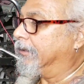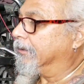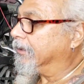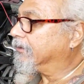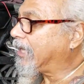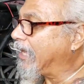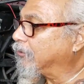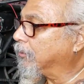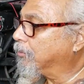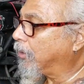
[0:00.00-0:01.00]
these guys
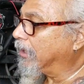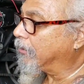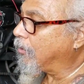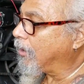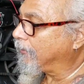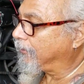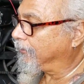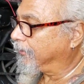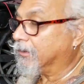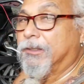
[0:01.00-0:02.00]
would break off.
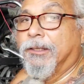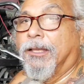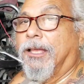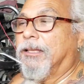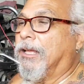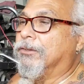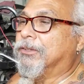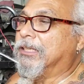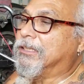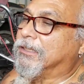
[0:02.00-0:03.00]
I don't
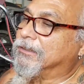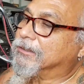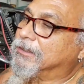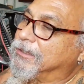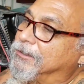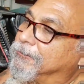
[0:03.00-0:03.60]
think you can see it,